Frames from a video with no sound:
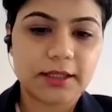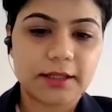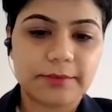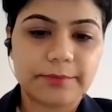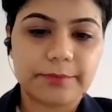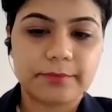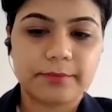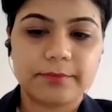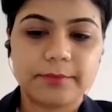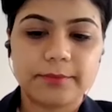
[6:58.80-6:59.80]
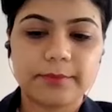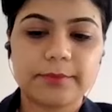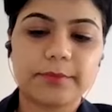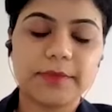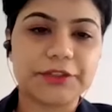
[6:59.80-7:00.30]
um,
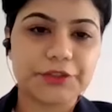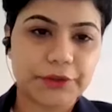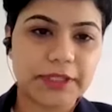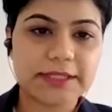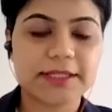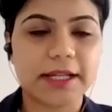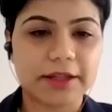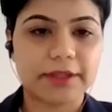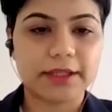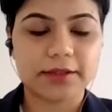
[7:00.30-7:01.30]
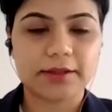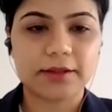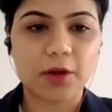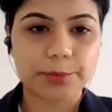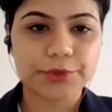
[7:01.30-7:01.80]
the students are given this
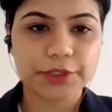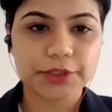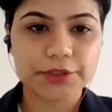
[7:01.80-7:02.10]
option